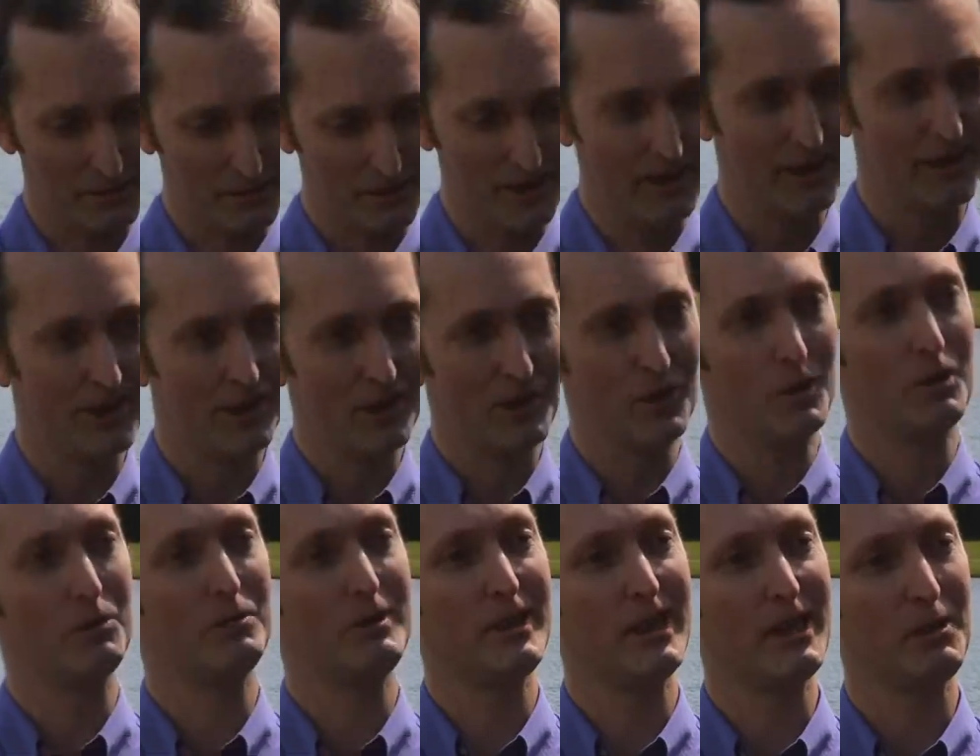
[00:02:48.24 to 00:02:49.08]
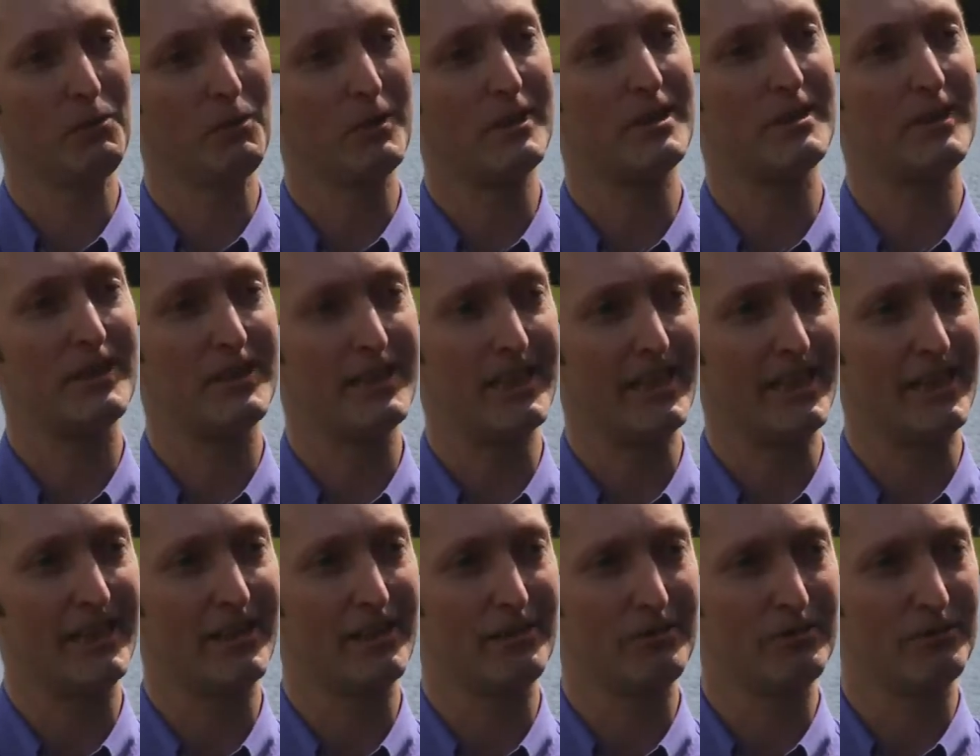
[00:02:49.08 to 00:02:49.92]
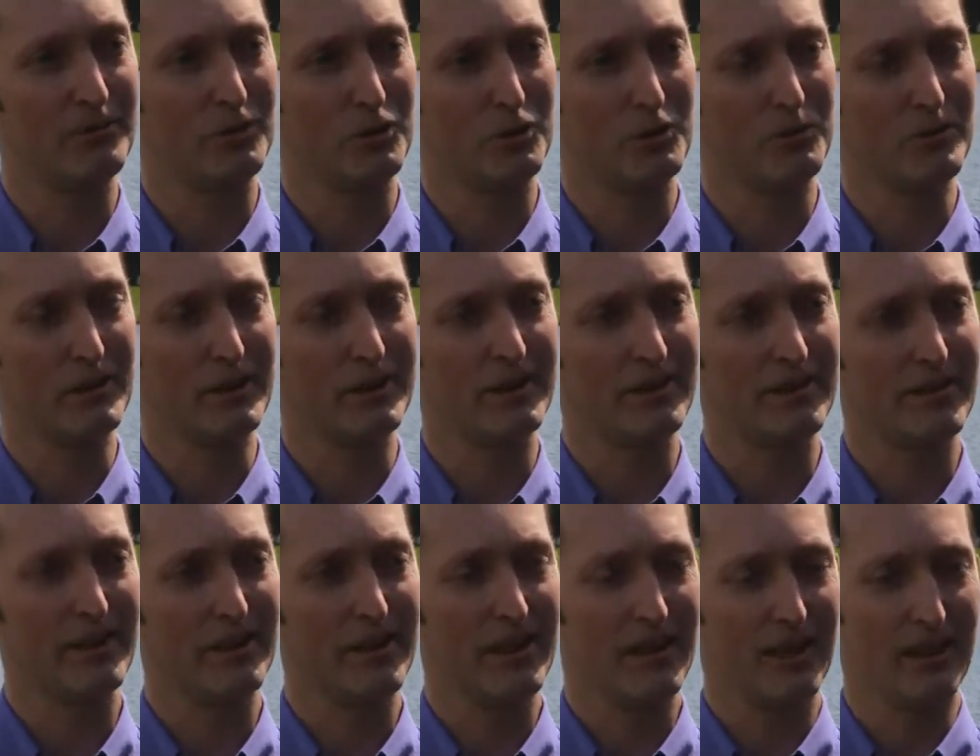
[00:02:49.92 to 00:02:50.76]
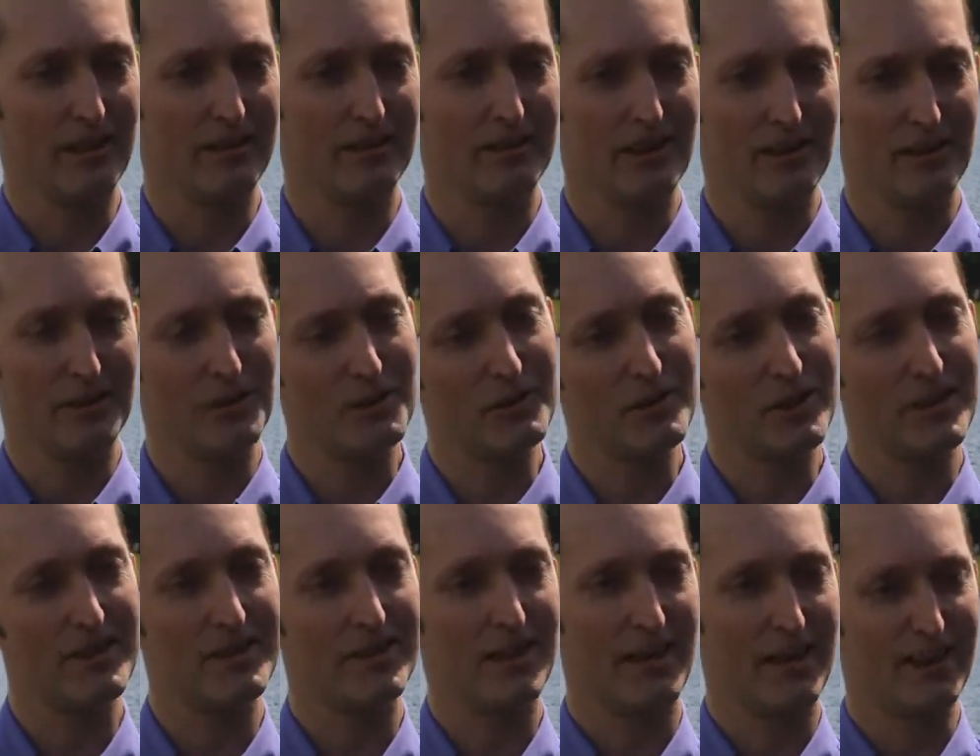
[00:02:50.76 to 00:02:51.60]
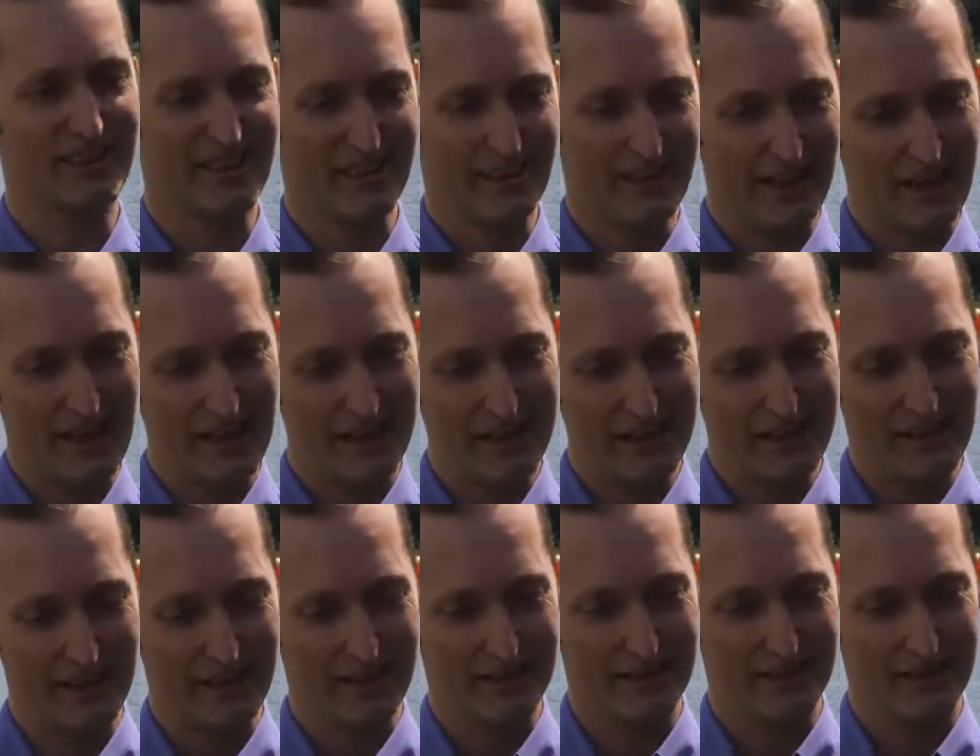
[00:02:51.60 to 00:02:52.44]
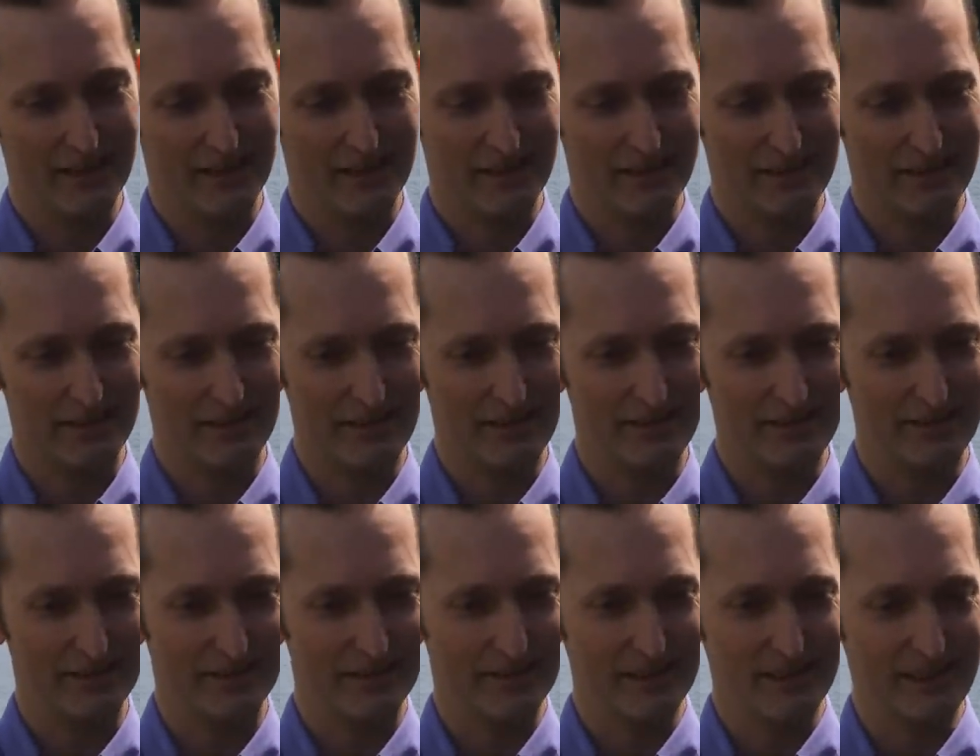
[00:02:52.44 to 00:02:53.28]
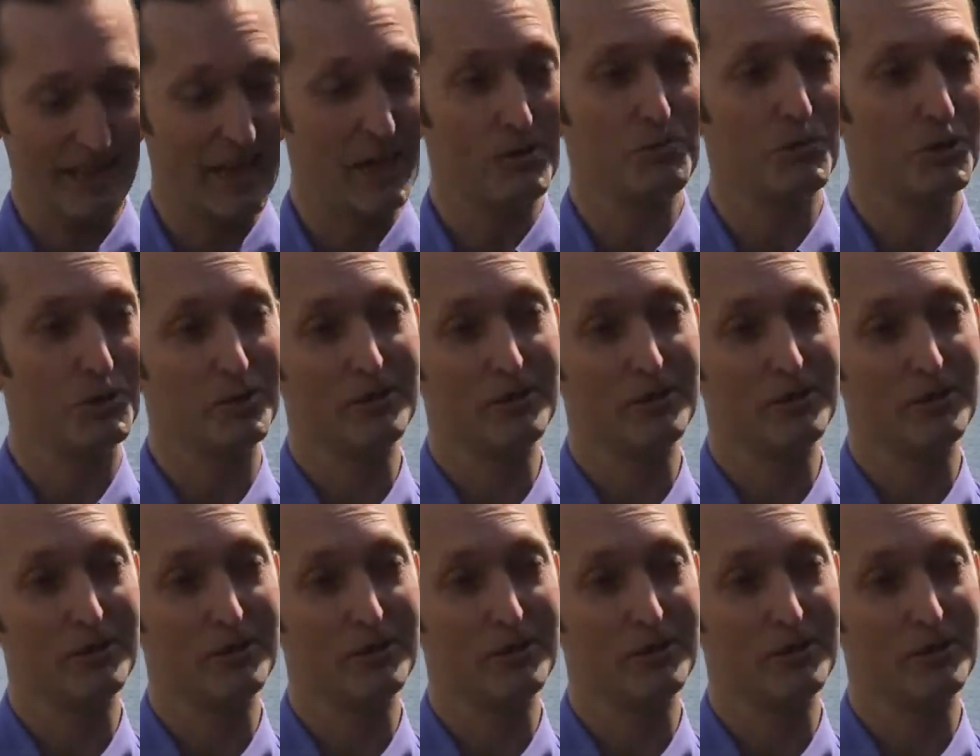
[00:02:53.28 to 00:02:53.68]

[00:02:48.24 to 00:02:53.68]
who really wants to take it forward. And understanding their needs and their